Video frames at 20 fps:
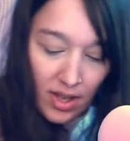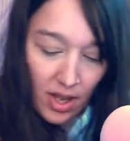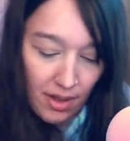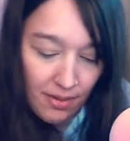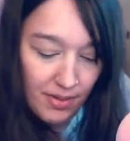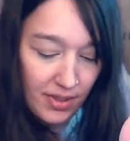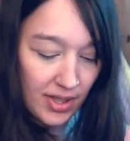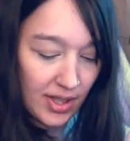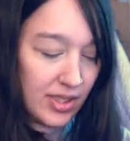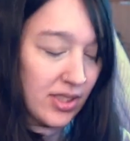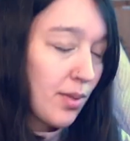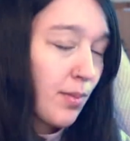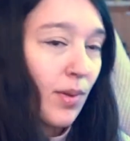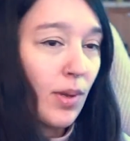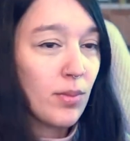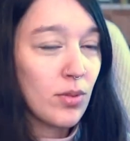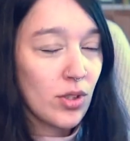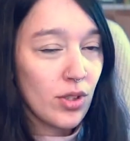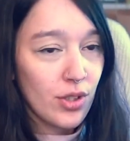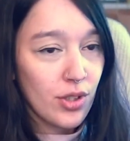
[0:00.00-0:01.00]
I feel like
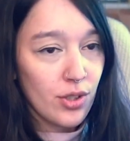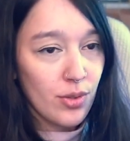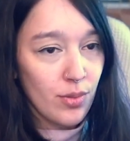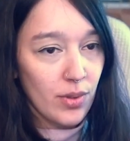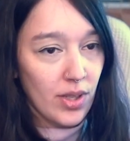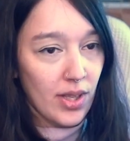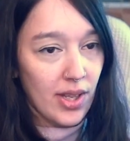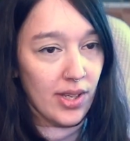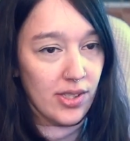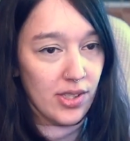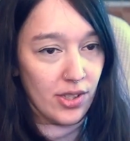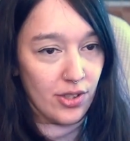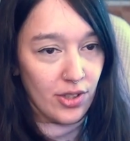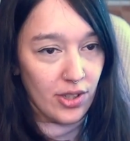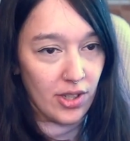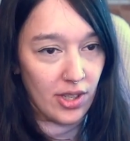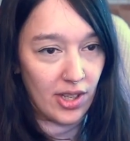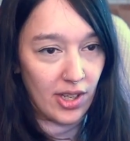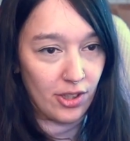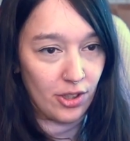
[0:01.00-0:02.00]
sometimes you just realize in your
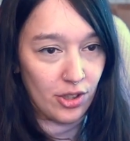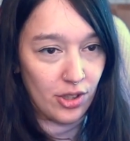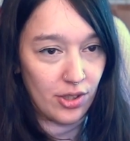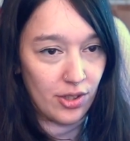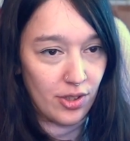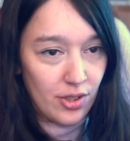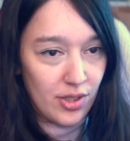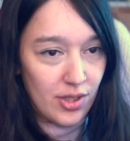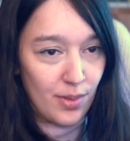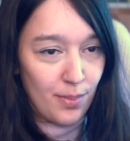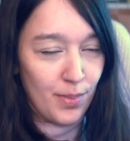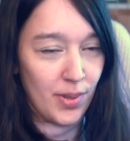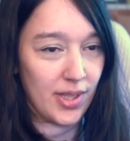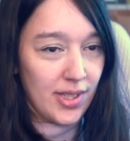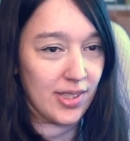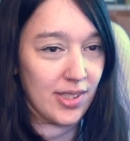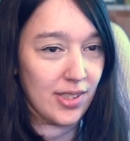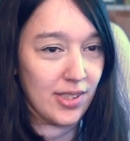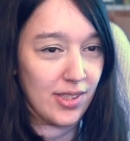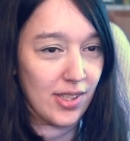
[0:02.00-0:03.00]
collection there's some
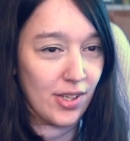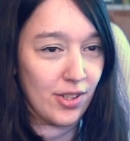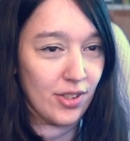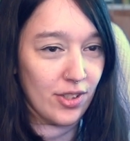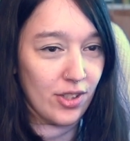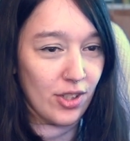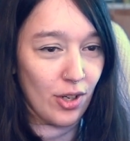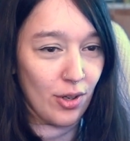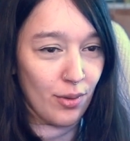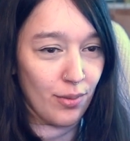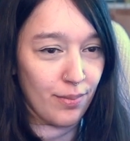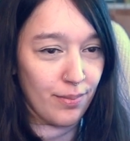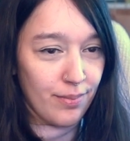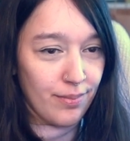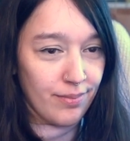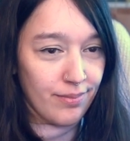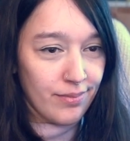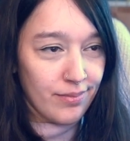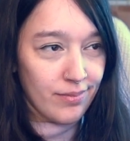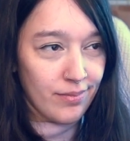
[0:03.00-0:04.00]
pieces that just aren't
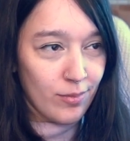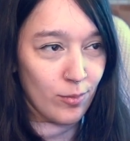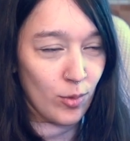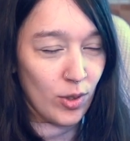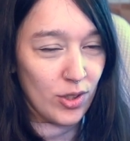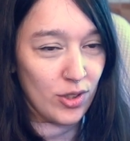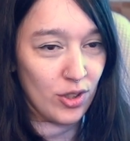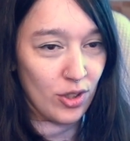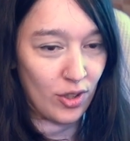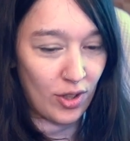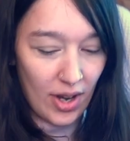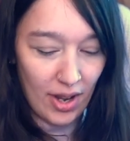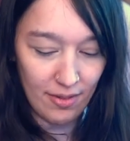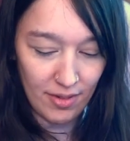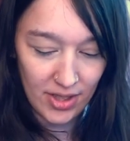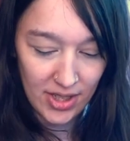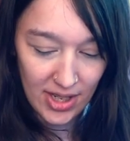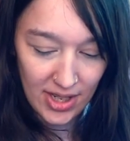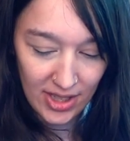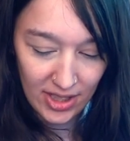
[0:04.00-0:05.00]
ones you're
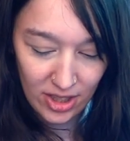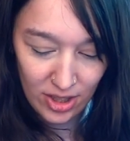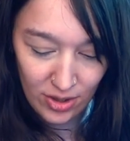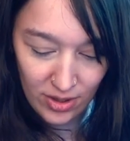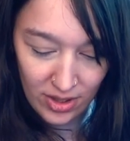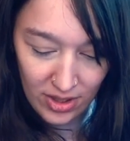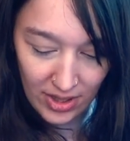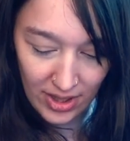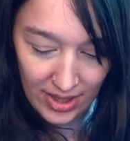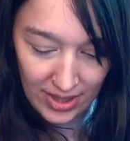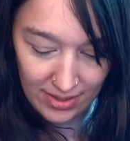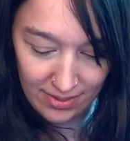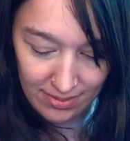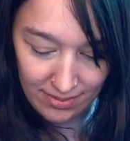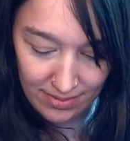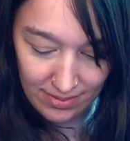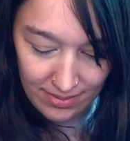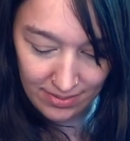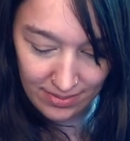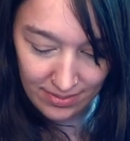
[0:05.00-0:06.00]
gravitating to, and you're like,
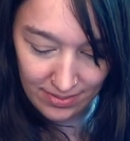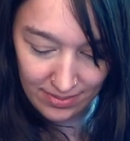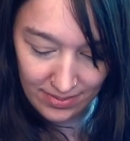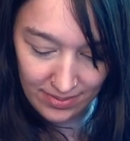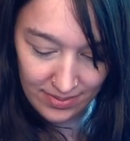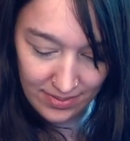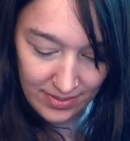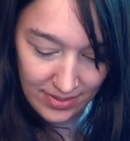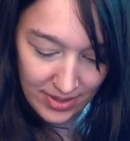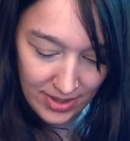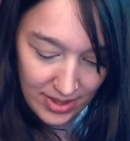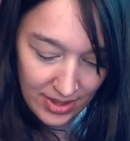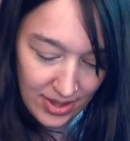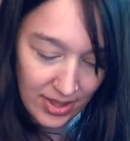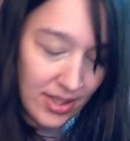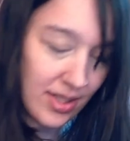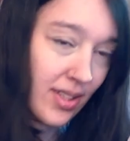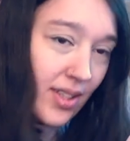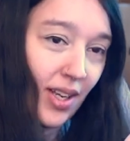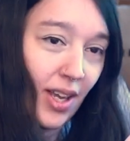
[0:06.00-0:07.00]

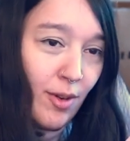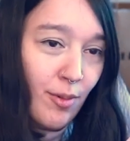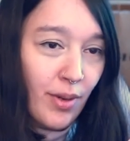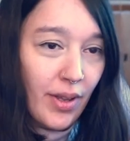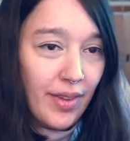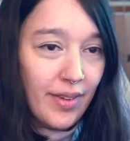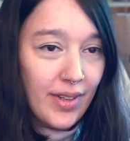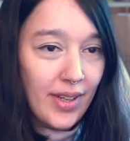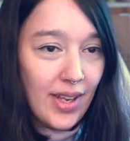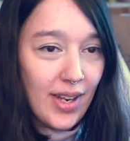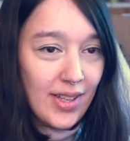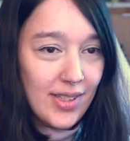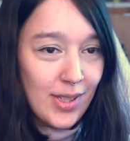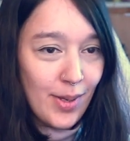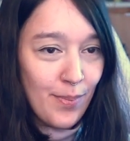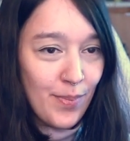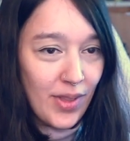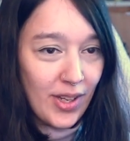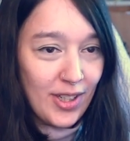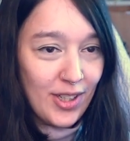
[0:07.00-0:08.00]
I'd rather get
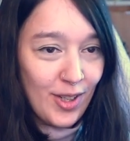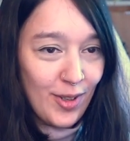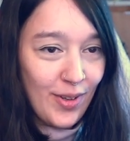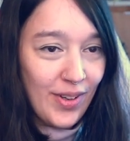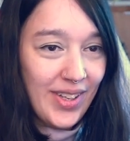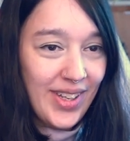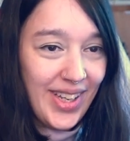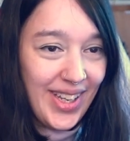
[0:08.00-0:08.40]
something new.